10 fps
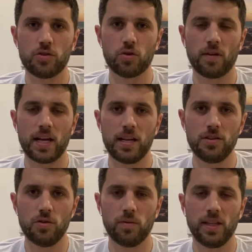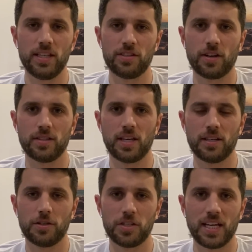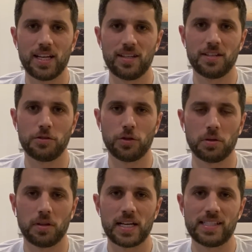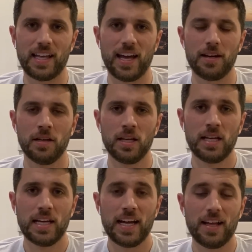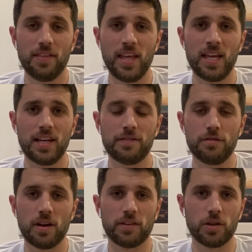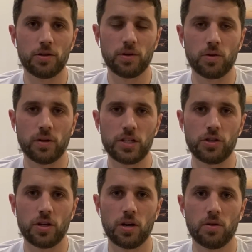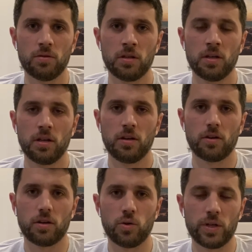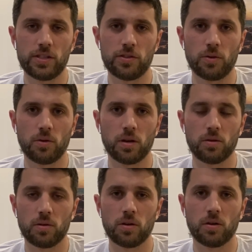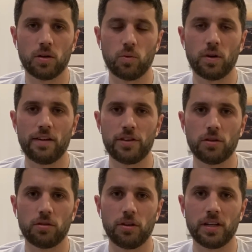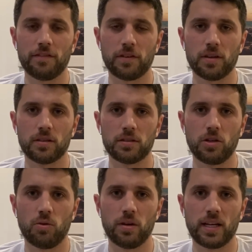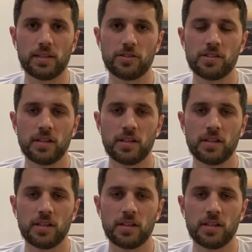grade. You really start to understand and internalize that. And then if you ever go to a coin show or a coin store or wherever you're looking for coins,